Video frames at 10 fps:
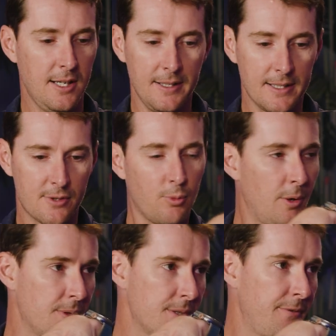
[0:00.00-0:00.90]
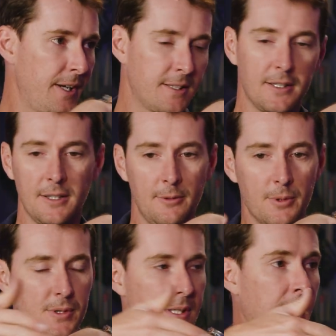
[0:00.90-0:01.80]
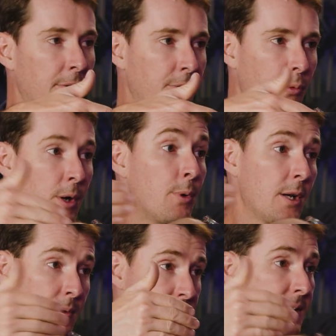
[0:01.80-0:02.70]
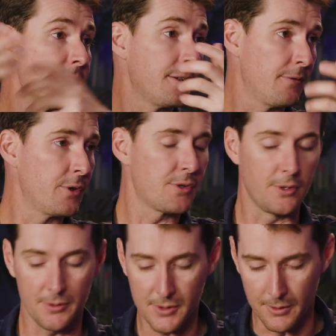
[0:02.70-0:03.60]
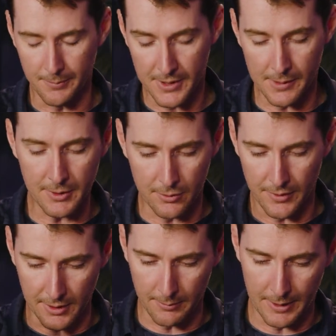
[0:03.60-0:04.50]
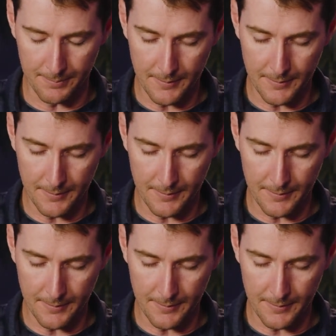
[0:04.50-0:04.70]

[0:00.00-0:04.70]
and that's what was affected, and it was out of the way, but I was inside of the zone, so something to think about.